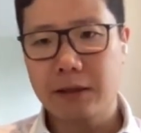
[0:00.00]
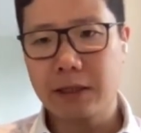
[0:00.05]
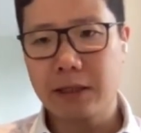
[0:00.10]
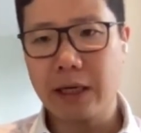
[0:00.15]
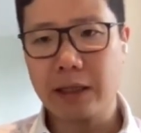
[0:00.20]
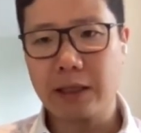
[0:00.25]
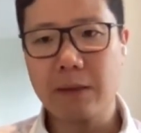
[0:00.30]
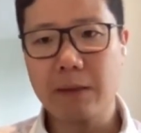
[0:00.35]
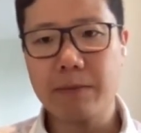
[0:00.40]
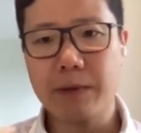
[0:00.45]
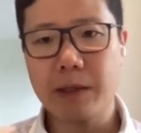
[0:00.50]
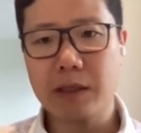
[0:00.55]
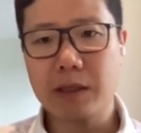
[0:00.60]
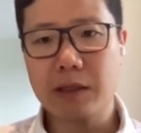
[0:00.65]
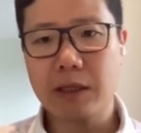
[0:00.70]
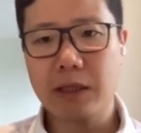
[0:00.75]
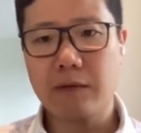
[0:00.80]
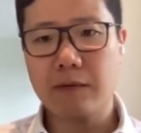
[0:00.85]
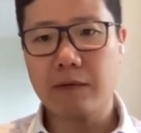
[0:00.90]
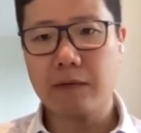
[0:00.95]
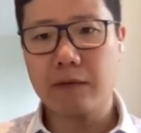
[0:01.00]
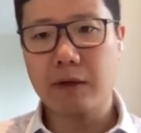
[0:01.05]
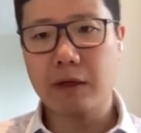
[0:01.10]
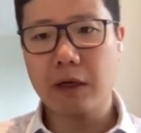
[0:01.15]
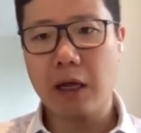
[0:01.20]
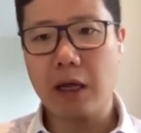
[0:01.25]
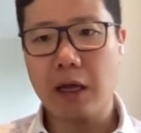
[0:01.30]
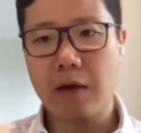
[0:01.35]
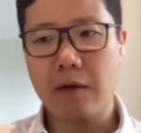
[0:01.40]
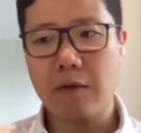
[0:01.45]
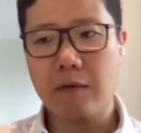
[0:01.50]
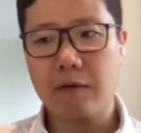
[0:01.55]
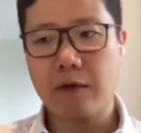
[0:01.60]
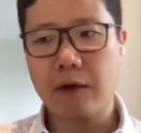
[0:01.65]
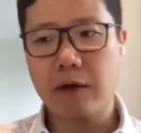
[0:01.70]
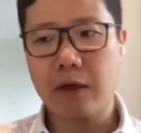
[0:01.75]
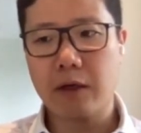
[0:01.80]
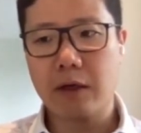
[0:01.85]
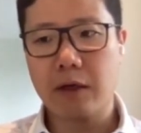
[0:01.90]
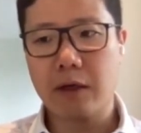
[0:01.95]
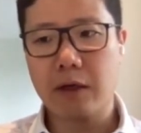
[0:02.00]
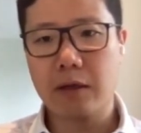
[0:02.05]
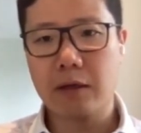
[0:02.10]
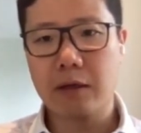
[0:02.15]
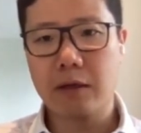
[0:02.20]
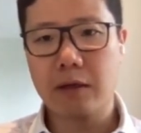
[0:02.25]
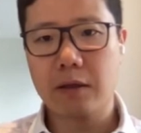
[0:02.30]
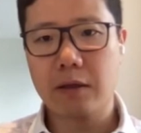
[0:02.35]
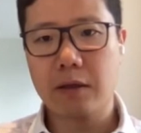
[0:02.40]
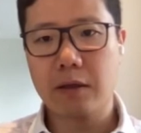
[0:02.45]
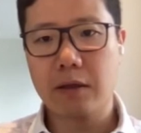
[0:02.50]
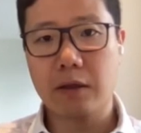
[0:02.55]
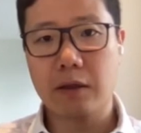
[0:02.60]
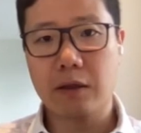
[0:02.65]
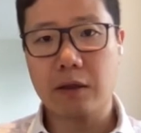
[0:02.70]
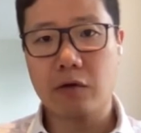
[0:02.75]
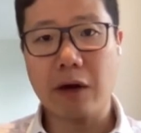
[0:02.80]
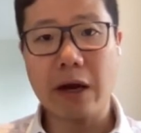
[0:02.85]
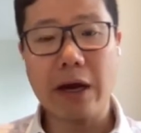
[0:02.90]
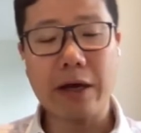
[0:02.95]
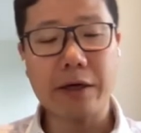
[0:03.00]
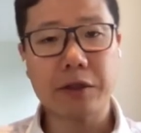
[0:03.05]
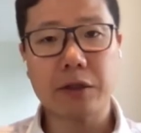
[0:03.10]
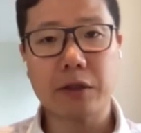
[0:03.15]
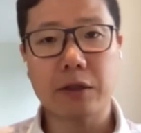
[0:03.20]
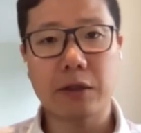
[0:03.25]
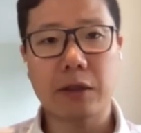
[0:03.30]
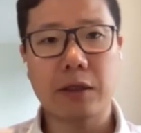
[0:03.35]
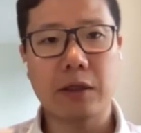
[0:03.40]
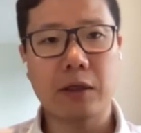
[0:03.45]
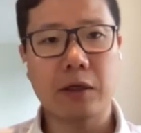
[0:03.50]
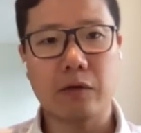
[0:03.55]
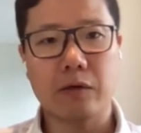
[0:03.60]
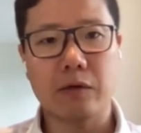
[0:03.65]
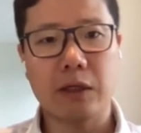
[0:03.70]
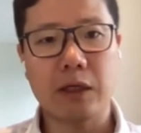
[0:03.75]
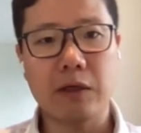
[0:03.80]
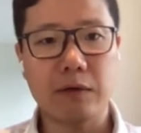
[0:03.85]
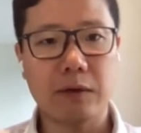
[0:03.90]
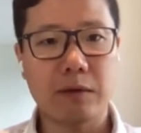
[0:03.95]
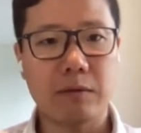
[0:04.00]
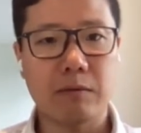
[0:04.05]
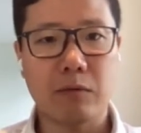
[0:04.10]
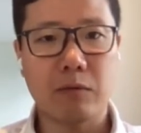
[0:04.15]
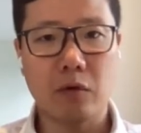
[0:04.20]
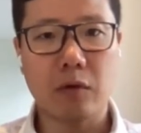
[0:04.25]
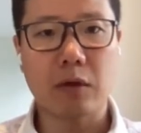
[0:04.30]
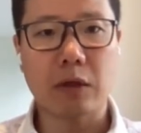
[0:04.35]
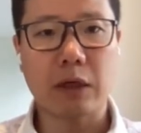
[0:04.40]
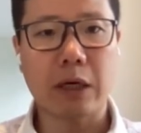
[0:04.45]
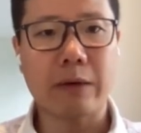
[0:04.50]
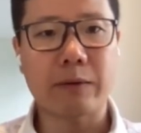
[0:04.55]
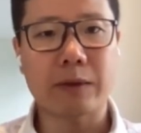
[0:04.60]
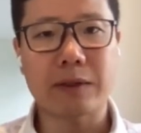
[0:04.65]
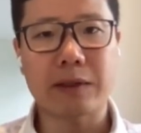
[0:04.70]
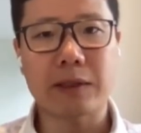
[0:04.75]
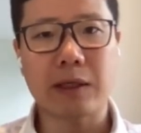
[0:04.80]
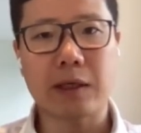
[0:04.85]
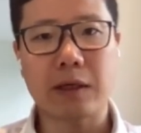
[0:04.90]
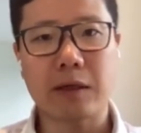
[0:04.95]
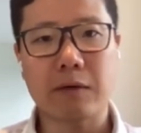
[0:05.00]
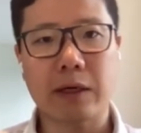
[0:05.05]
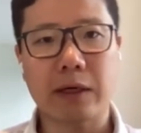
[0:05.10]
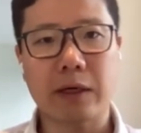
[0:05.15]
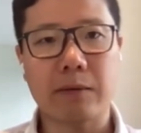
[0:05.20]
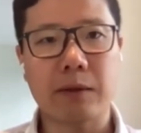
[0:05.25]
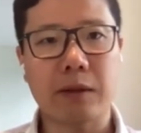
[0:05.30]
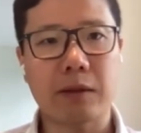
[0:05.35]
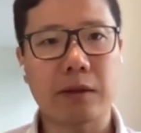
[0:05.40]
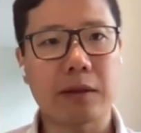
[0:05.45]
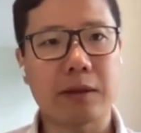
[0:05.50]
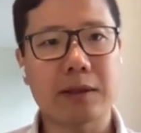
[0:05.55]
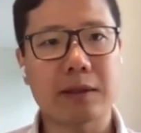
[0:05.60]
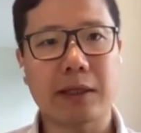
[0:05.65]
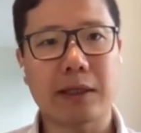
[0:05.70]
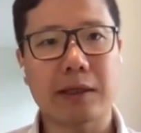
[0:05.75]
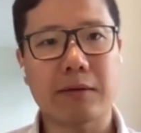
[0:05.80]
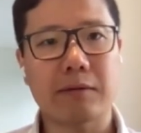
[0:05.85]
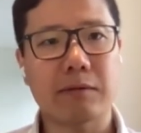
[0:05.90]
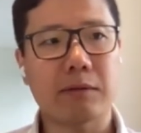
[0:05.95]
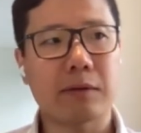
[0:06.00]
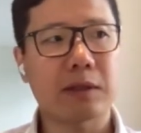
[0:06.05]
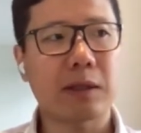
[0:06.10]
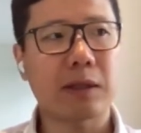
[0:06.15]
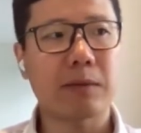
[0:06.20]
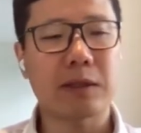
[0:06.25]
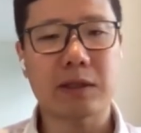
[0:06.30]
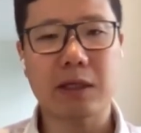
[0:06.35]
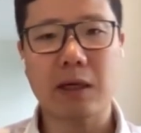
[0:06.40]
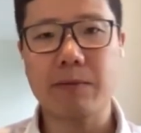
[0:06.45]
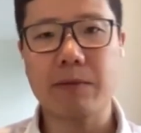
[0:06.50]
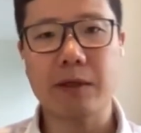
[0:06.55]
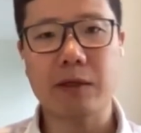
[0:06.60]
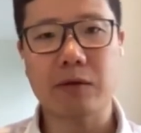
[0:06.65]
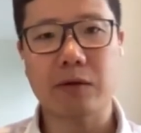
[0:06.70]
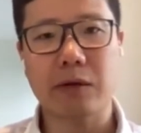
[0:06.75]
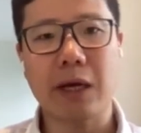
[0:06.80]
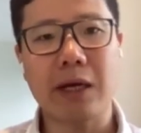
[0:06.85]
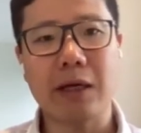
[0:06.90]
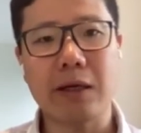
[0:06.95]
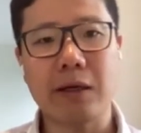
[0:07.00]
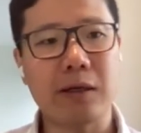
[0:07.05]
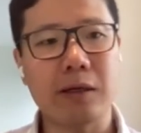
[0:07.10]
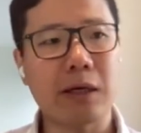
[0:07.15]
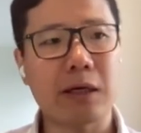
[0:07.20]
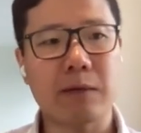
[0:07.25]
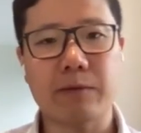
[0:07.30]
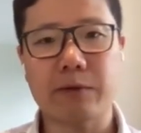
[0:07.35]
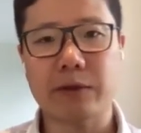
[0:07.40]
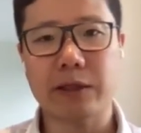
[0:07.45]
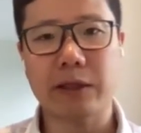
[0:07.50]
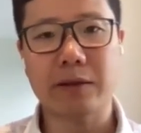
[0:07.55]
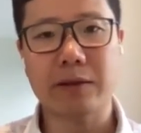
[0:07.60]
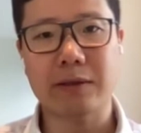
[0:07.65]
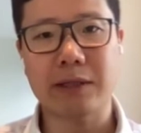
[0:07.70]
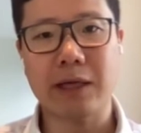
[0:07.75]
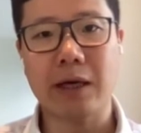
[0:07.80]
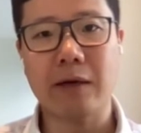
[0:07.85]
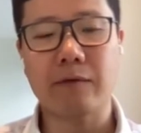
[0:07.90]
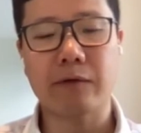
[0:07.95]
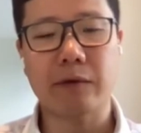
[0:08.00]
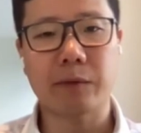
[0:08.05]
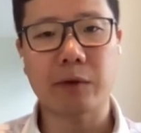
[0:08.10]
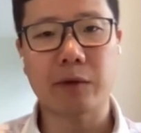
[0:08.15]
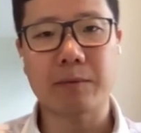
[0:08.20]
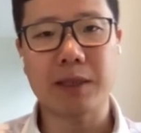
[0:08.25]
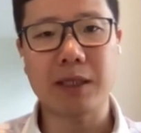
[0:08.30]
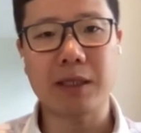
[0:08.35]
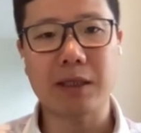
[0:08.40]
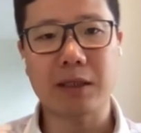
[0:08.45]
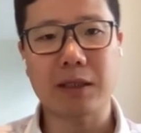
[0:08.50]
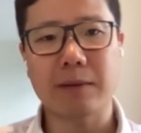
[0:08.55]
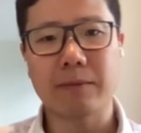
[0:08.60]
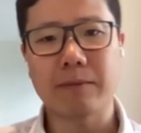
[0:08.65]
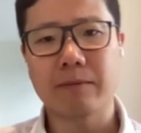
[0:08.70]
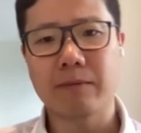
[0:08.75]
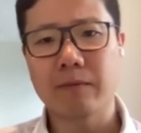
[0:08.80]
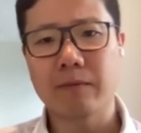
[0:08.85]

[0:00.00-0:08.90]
Tech companies have crashed, even more, I would say, right? I mean, it's like some of these companies are 80-90% down from their peak.